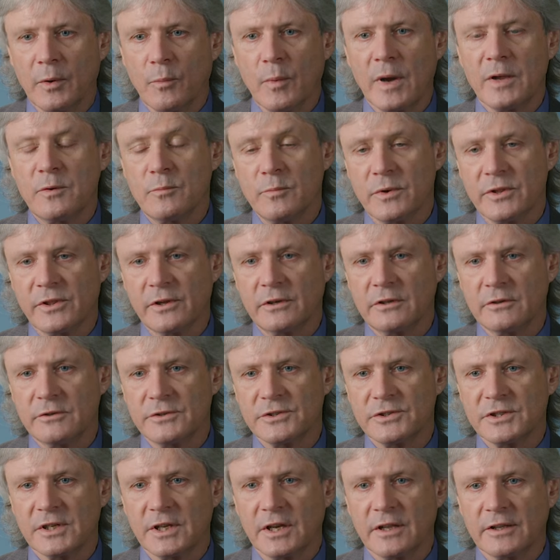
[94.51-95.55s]
went with
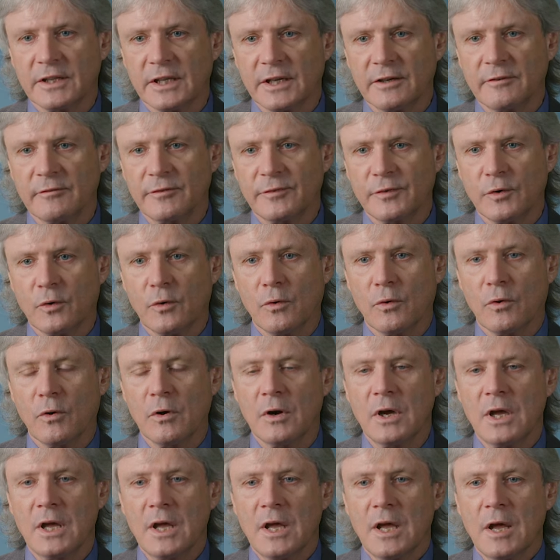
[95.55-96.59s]
Ellucian, I think, for
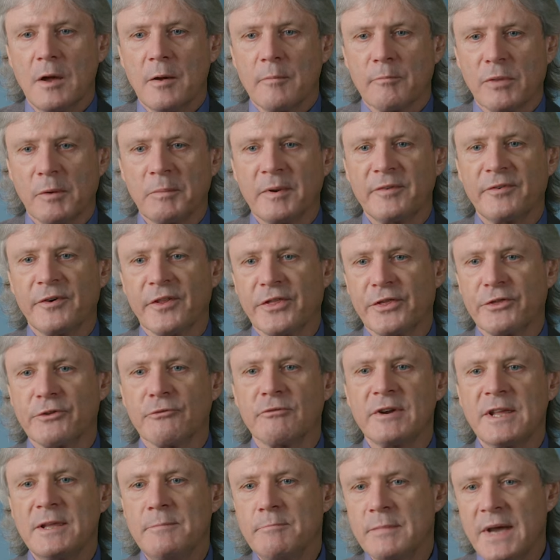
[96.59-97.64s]
probably for
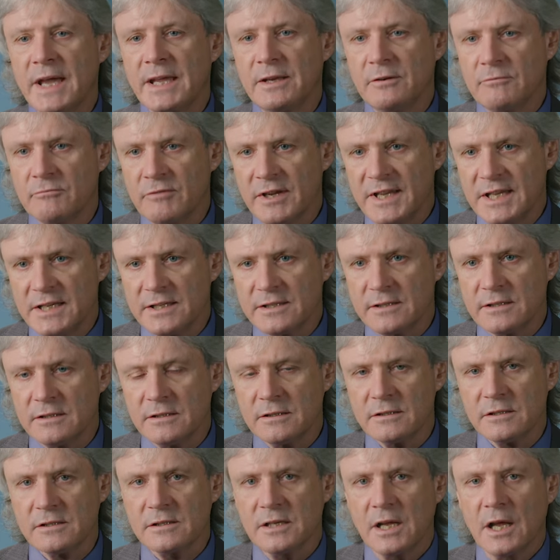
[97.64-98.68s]
three main
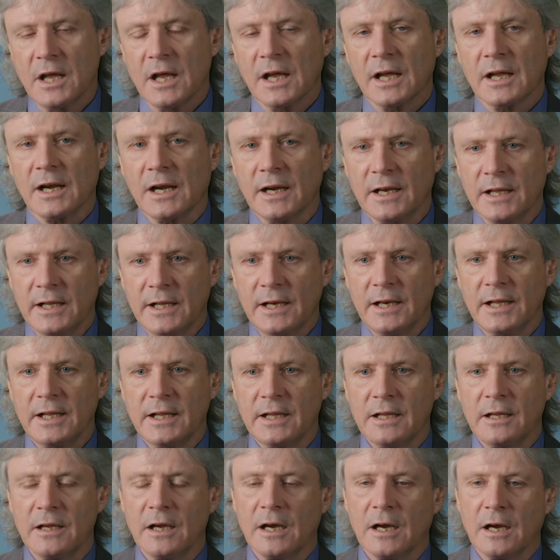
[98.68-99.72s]
reasons.
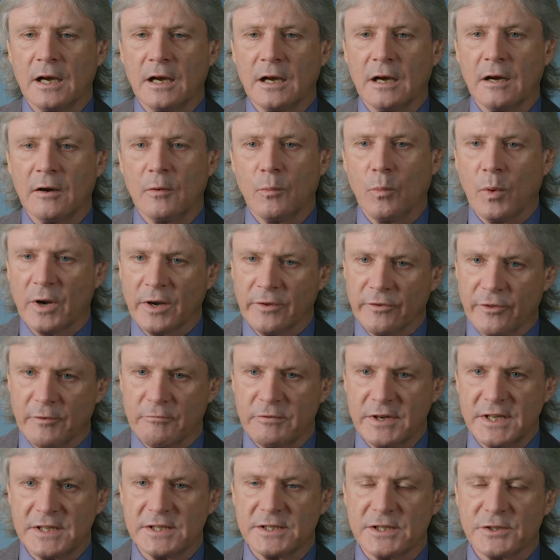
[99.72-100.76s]
Clearly, uh, one of the
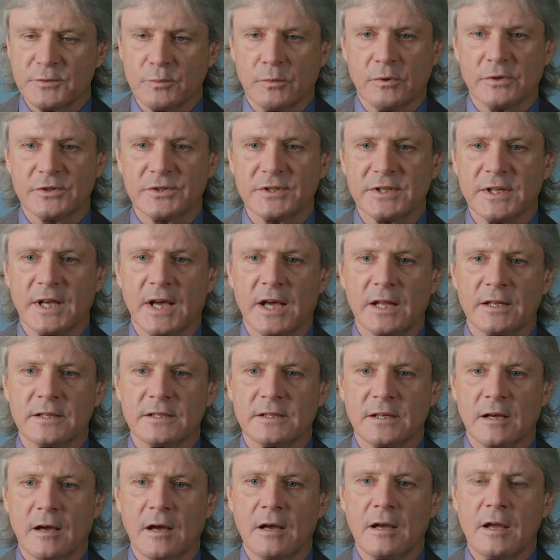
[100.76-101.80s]
reasons was
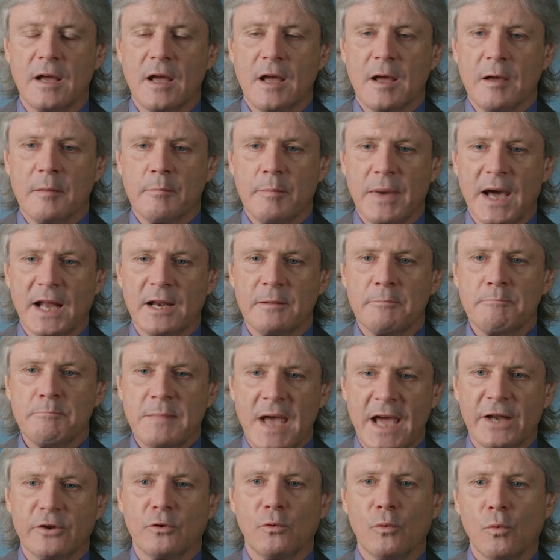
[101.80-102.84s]
that uh, Banner
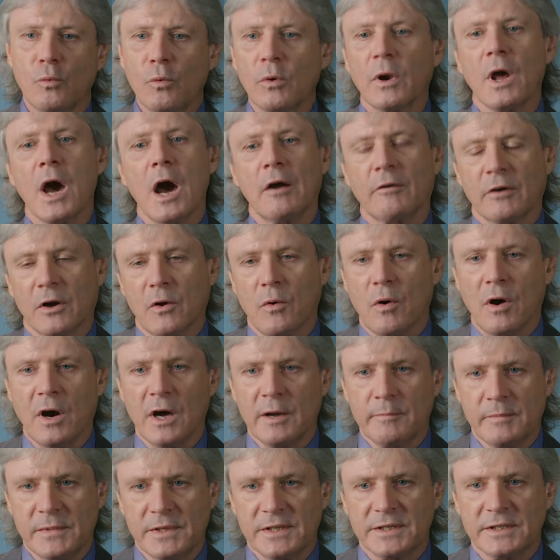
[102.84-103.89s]
met all our
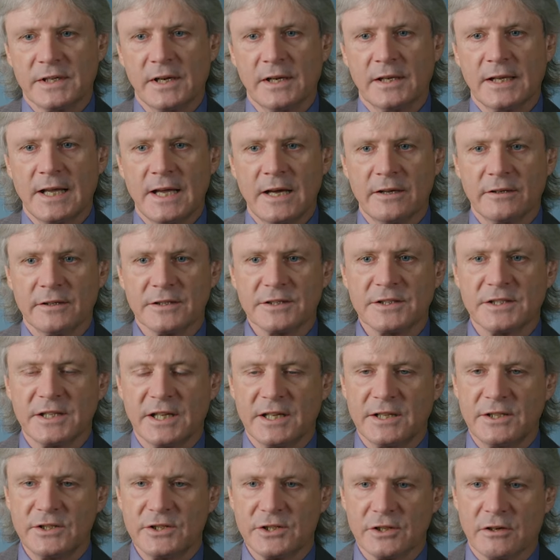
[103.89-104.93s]
requirements. It allowed us to
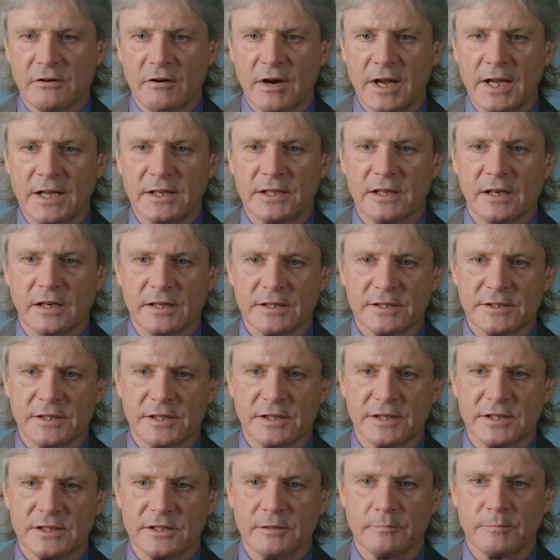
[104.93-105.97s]
integrate our
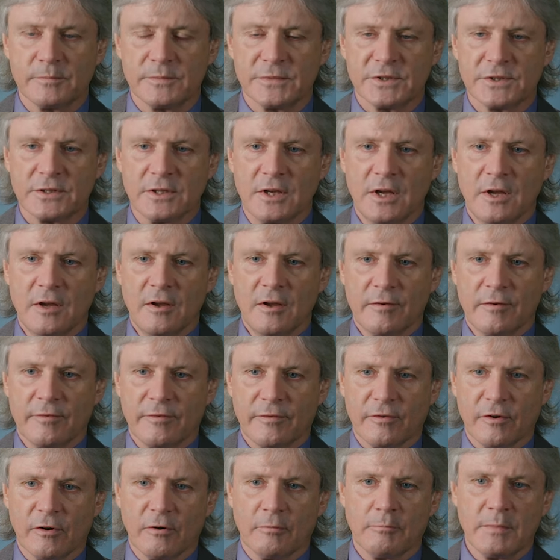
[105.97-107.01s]
systems
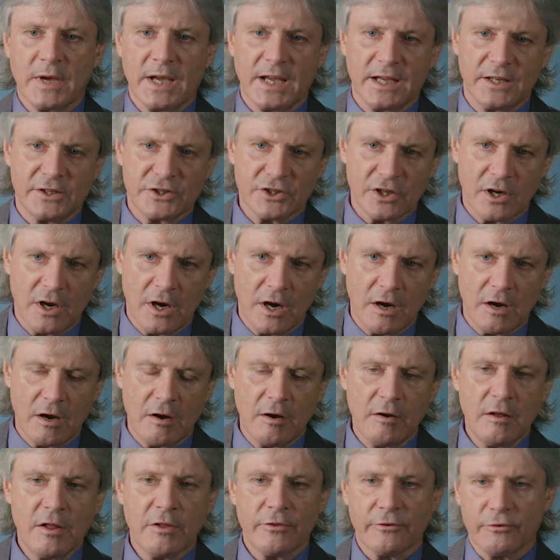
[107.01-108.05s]
from
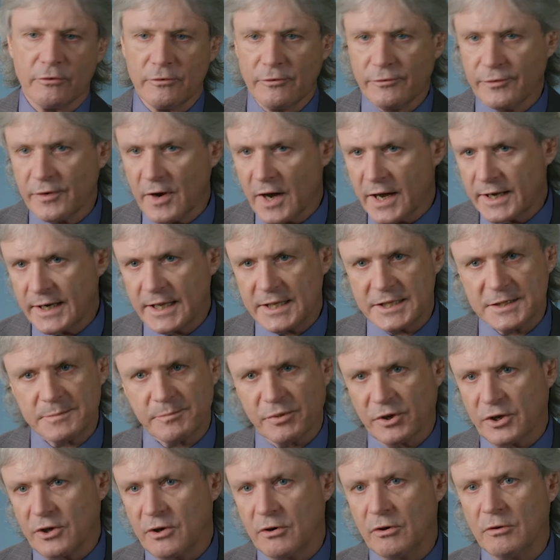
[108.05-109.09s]
HR through finance,
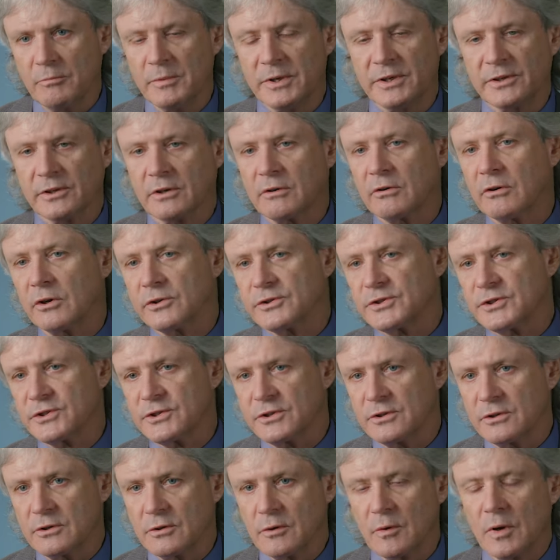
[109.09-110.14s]
procurement, across
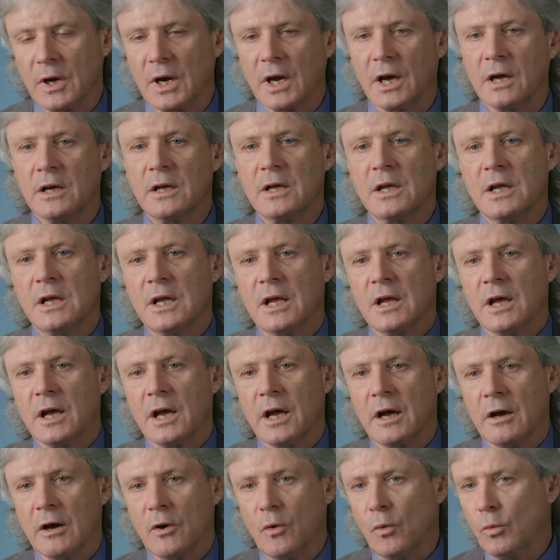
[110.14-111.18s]
to uh,
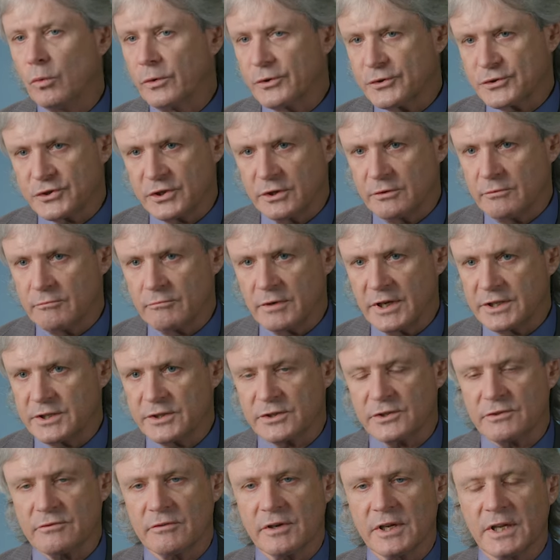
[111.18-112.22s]
uh, all the student
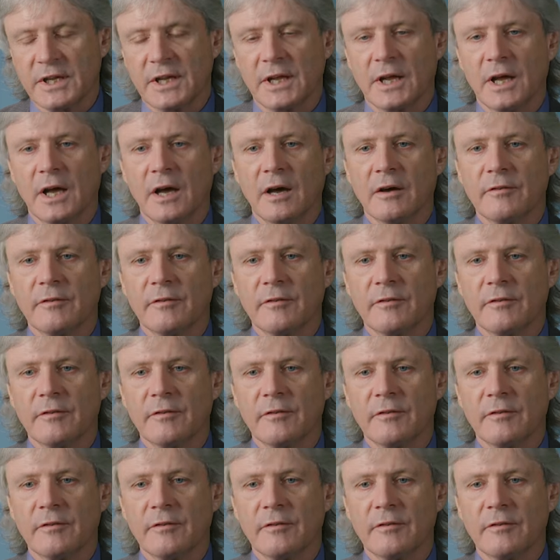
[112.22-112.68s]
registry uh,